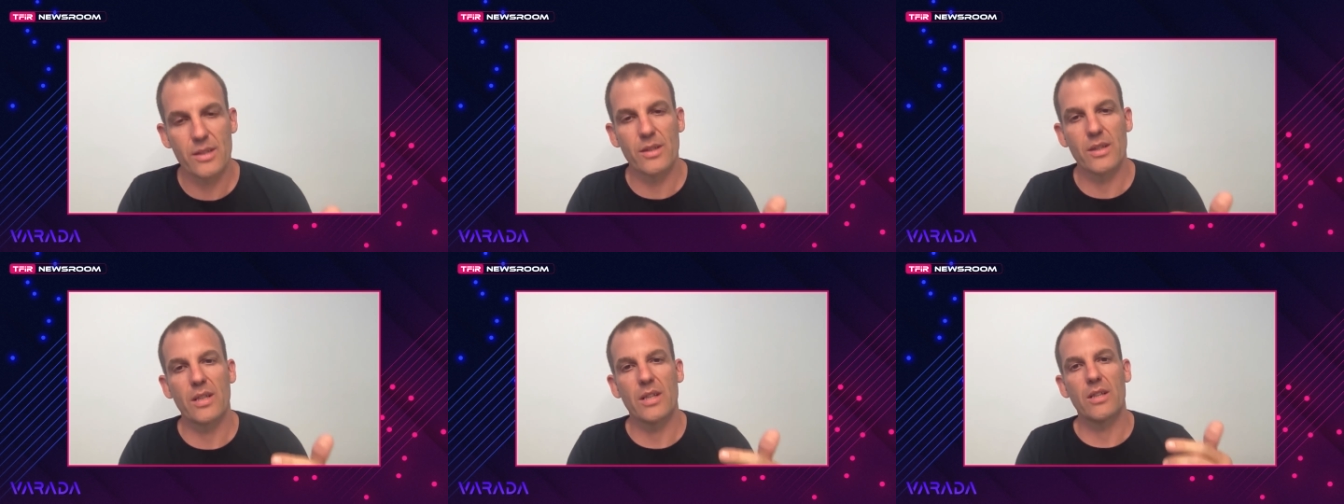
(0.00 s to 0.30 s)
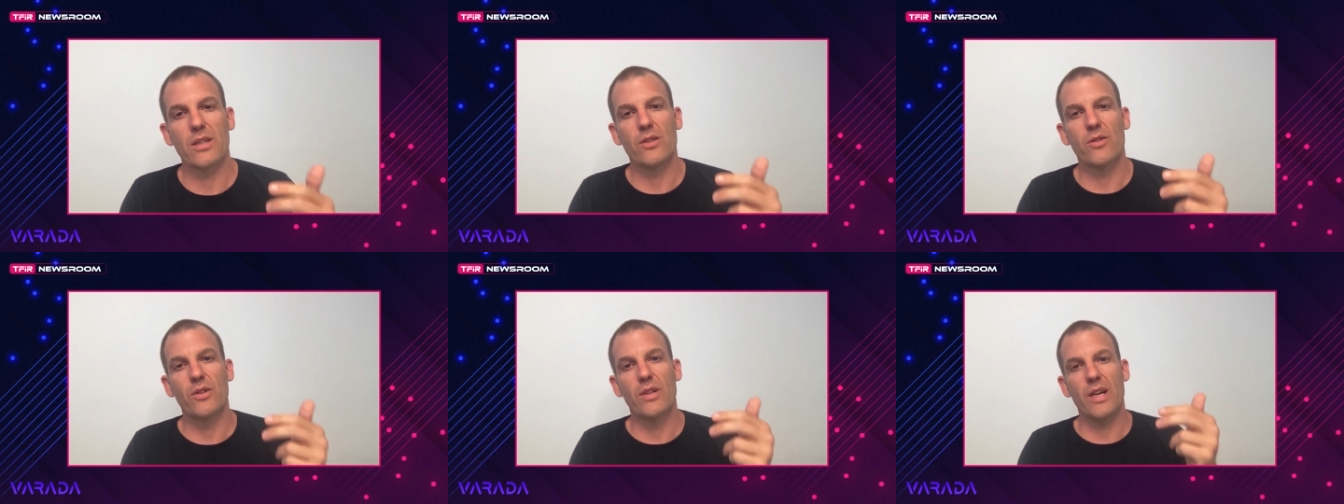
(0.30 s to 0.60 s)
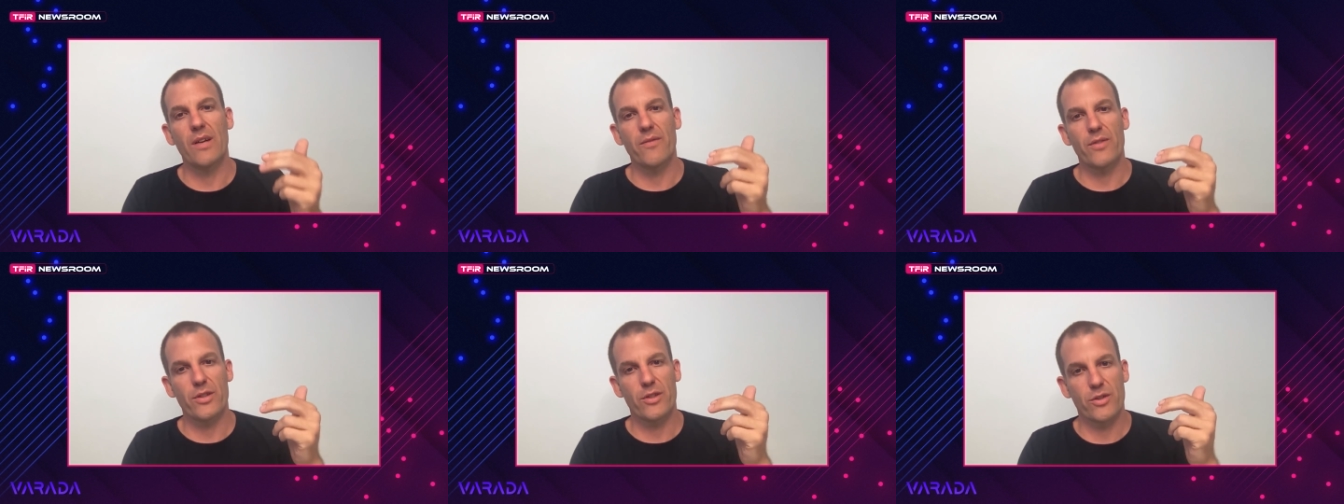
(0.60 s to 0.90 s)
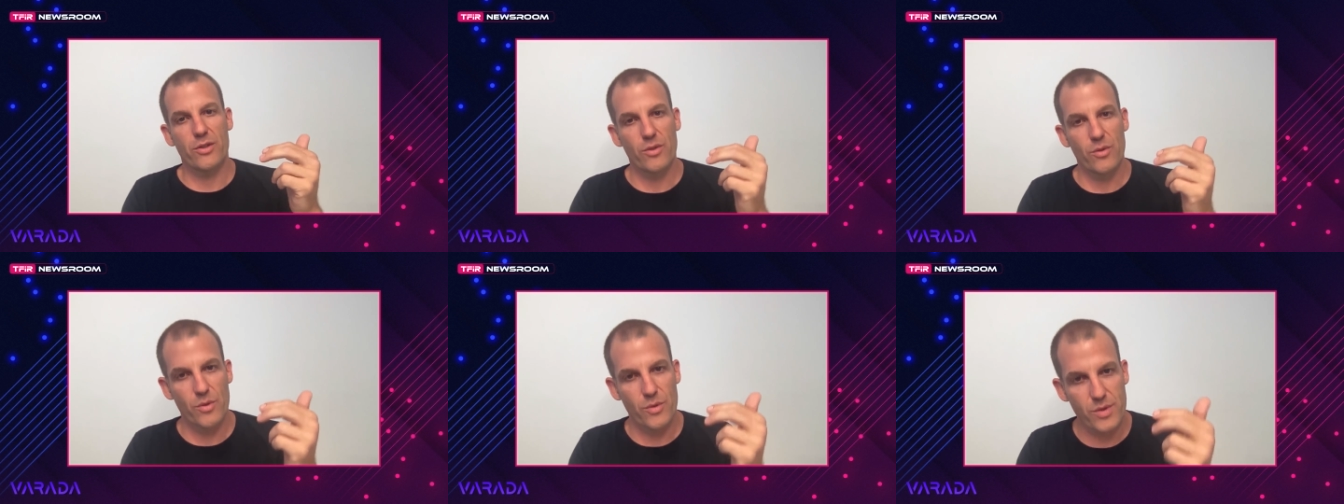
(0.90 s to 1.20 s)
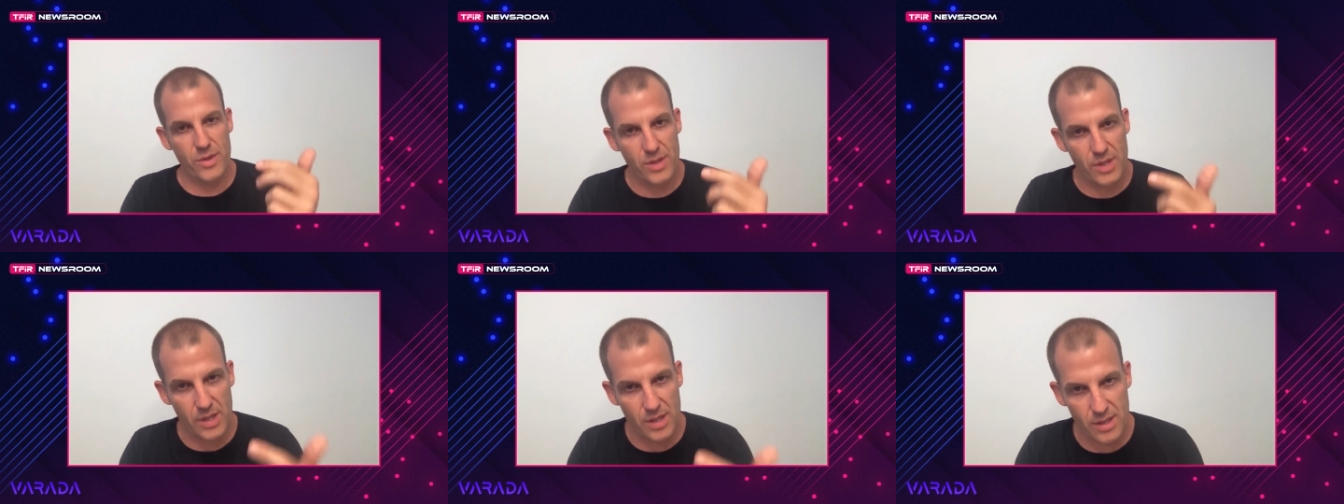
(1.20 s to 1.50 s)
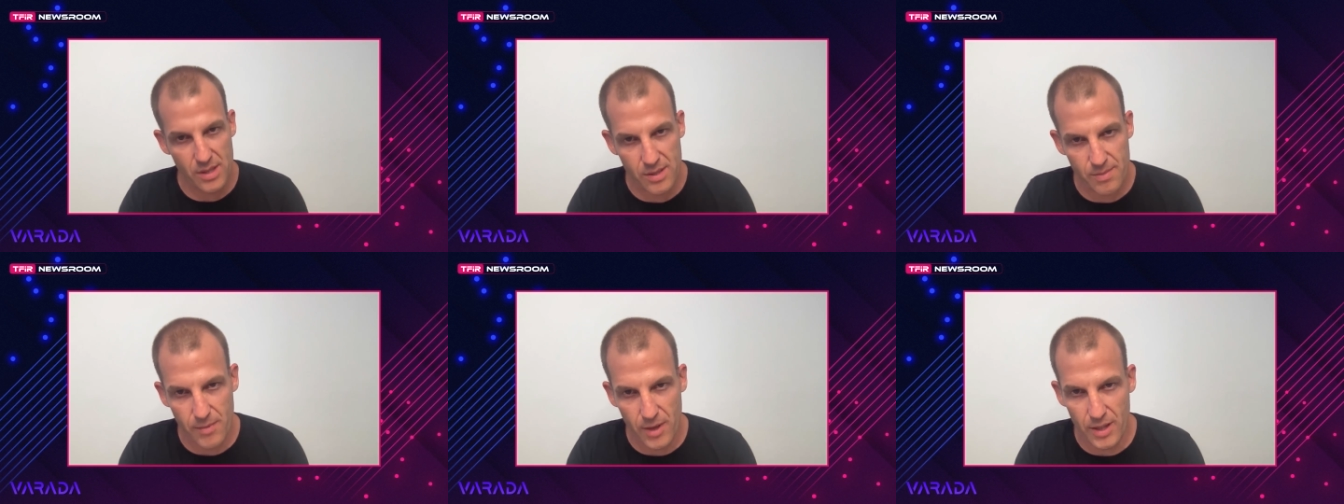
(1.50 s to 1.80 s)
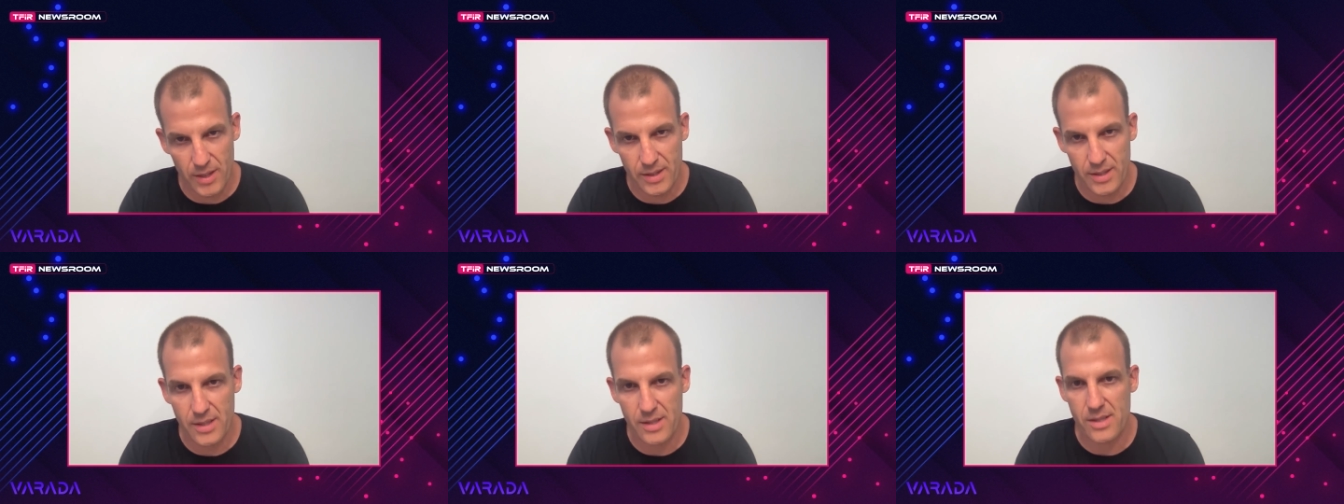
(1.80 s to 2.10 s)
Uh, you leverage the Lucene
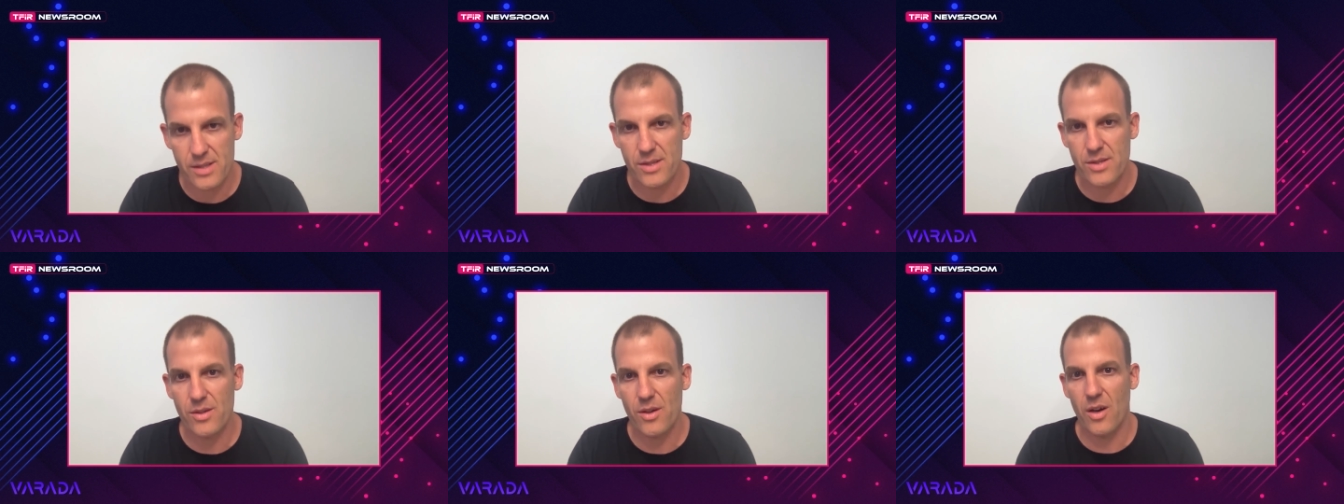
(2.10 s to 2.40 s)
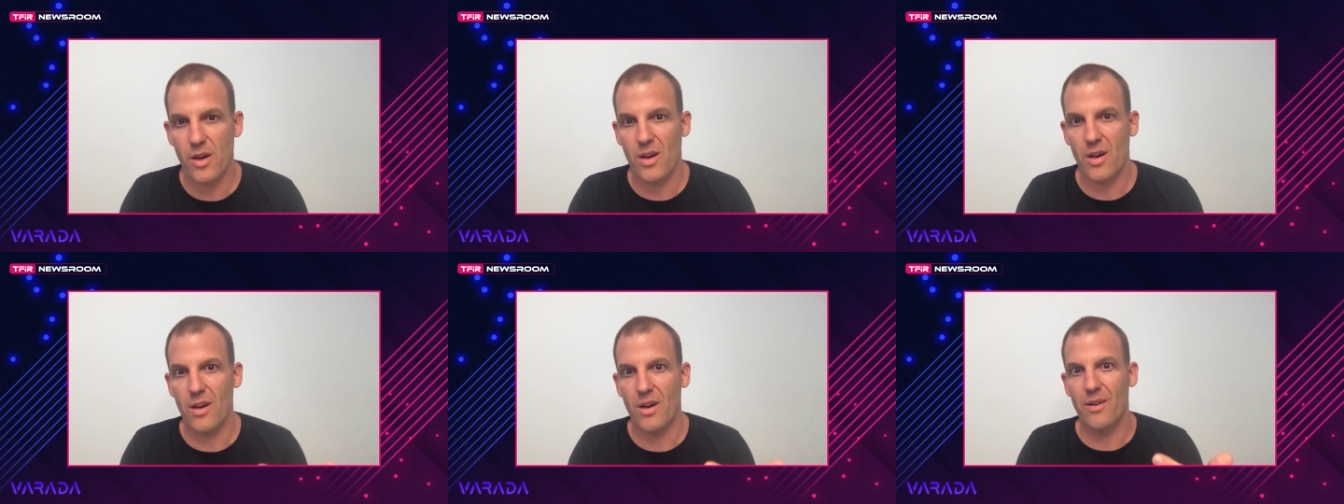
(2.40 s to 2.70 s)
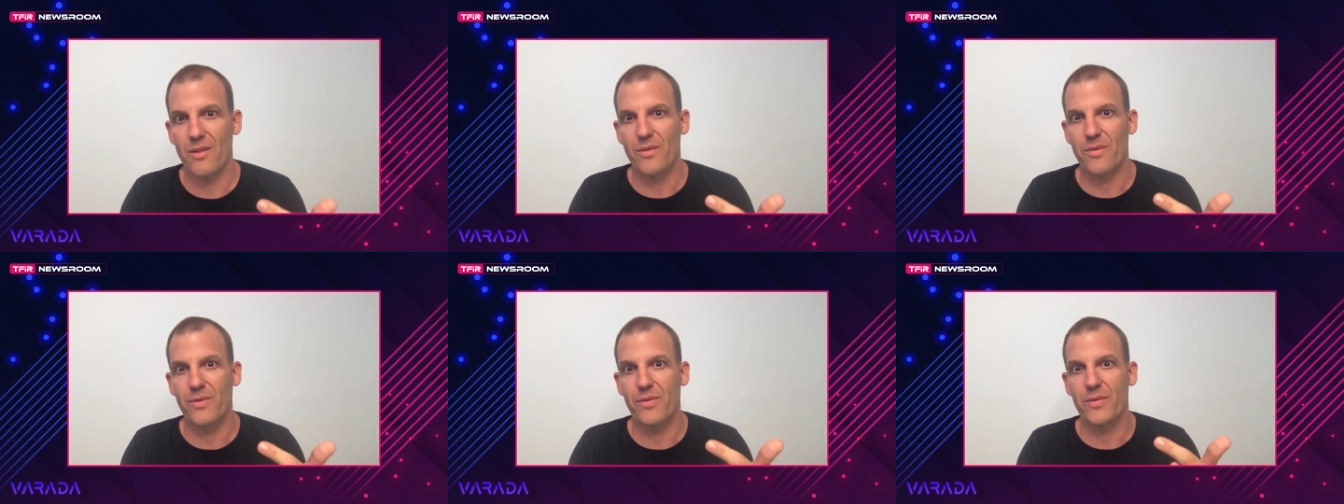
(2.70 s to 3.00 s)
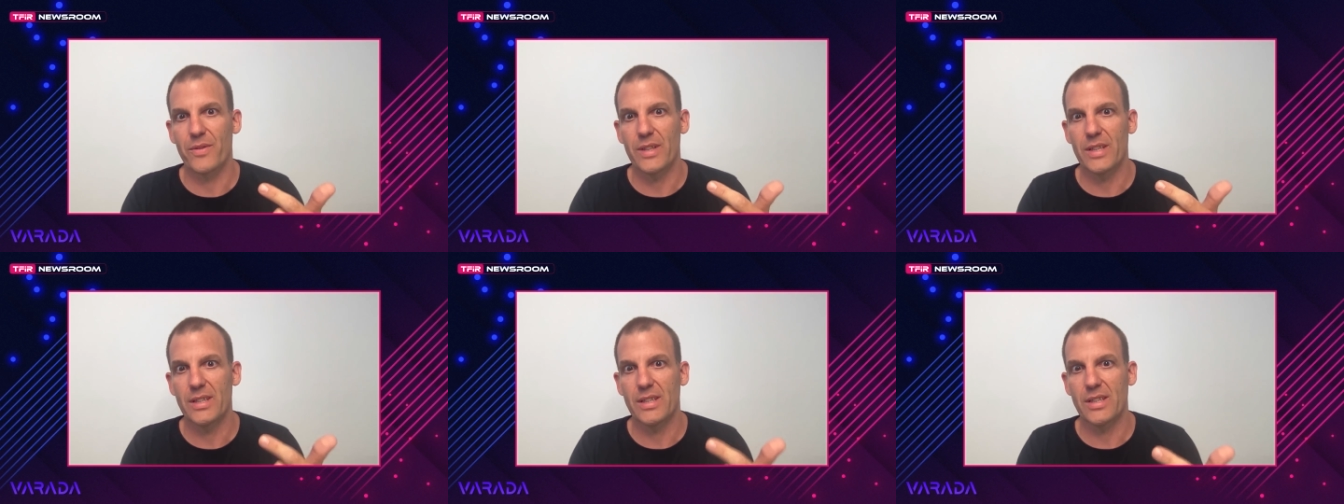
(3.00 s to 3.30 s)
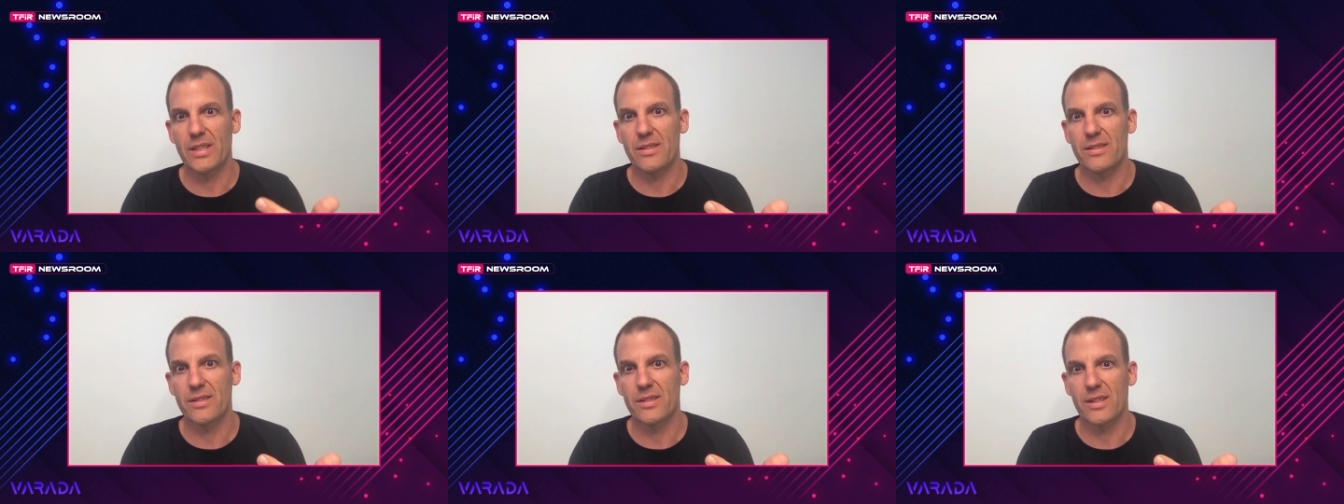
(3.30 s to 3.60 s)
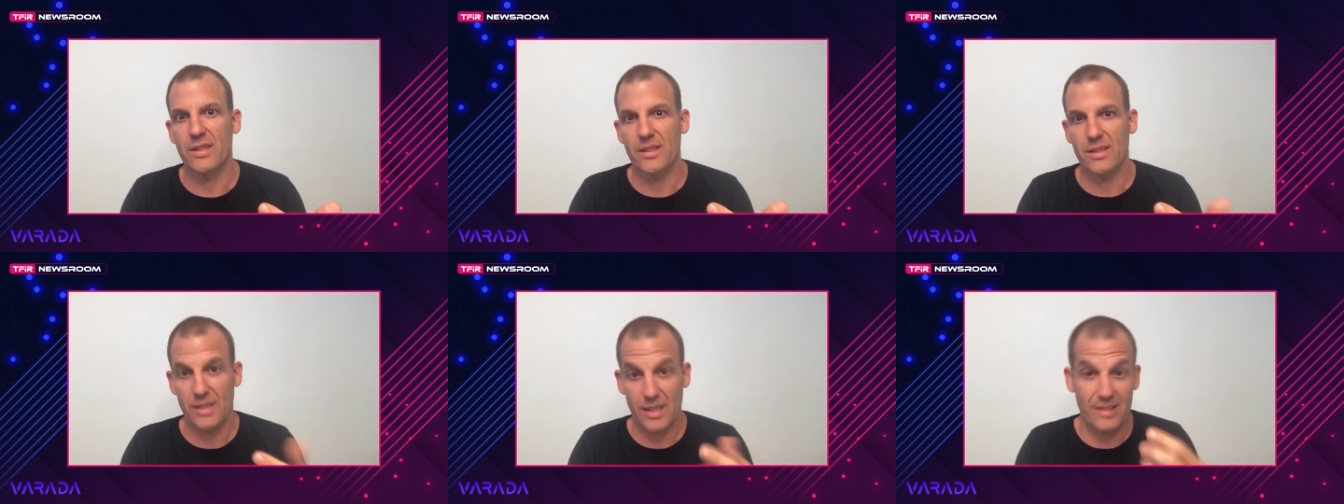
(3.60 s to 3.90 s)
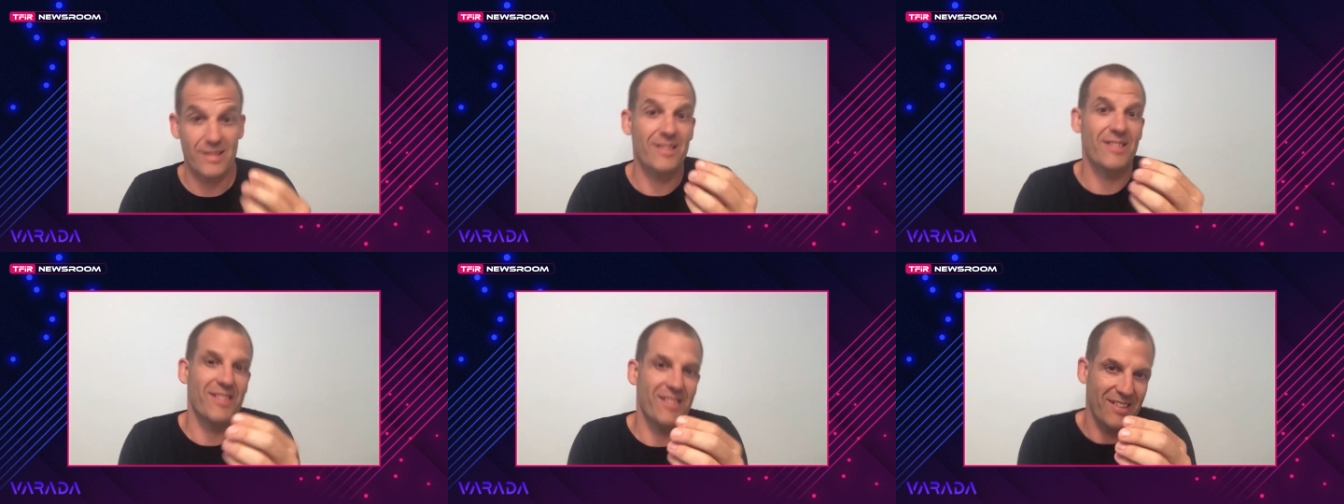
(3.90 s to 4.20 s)
smartness of indexing
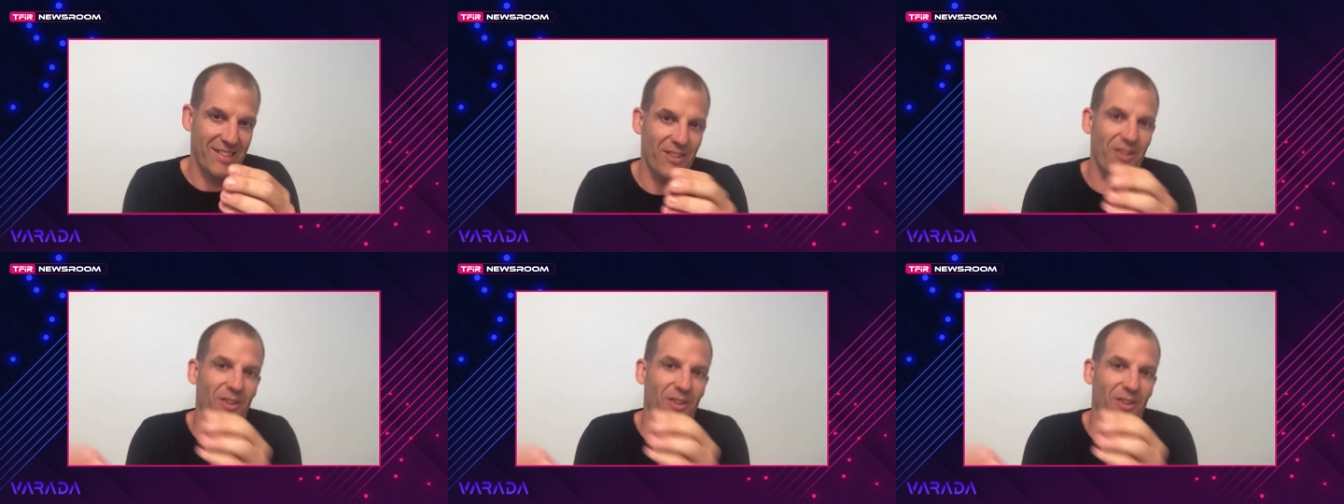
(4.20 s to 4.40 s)
that's,